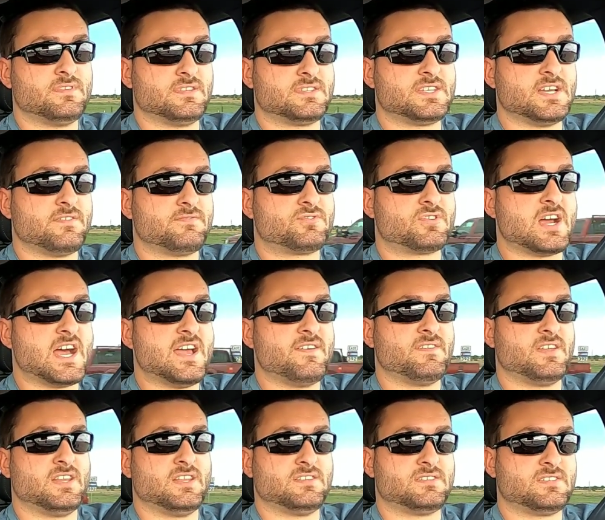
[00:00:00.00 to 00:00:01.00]

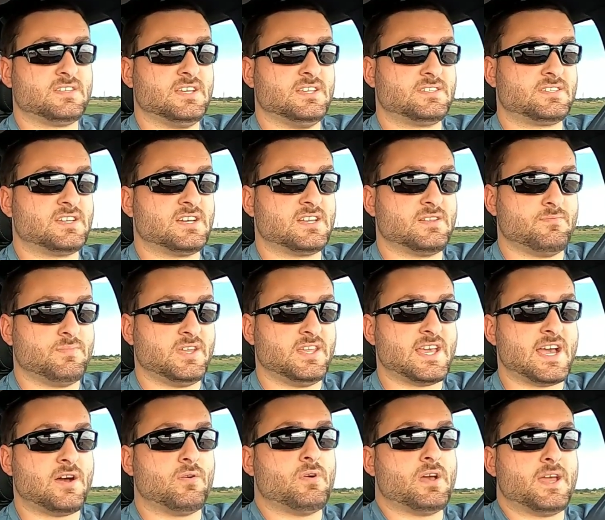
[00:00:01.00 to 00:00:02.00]
self-driving is gonna be
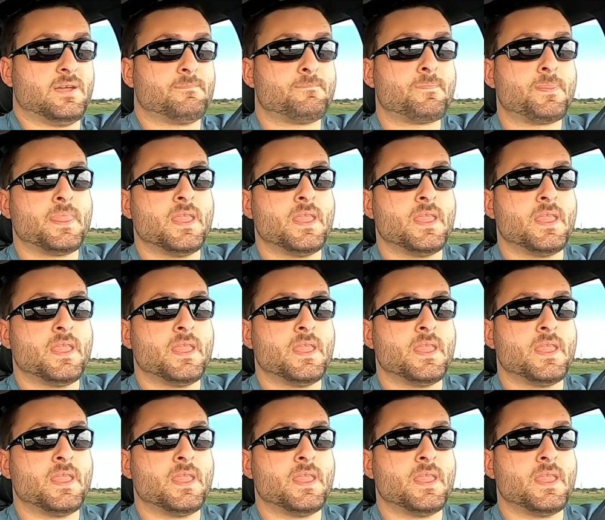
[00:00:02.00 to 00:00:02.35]
that way.